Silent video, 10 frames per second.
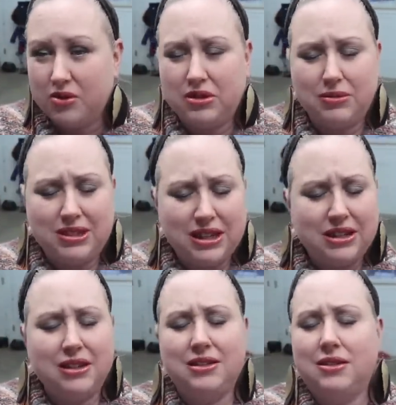there was some
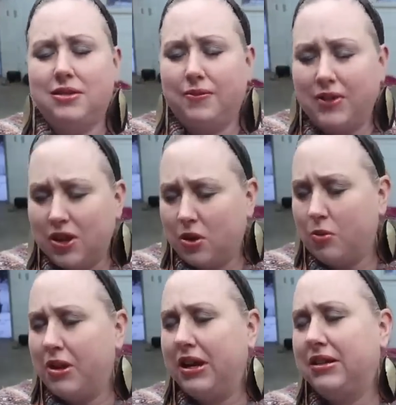sickness and some
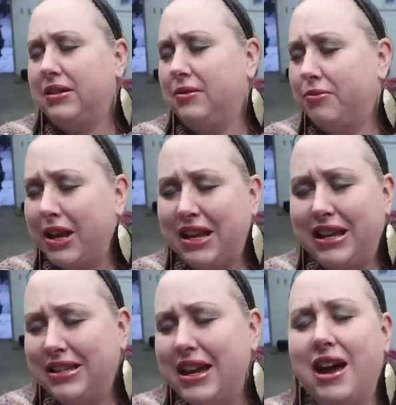vehicle breaks
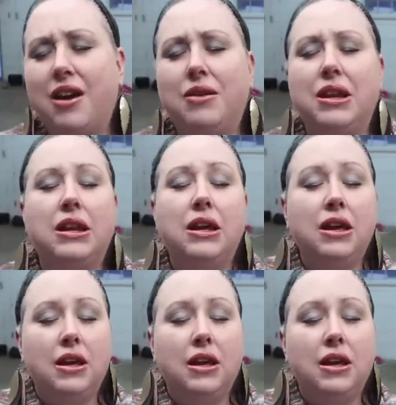breaking down and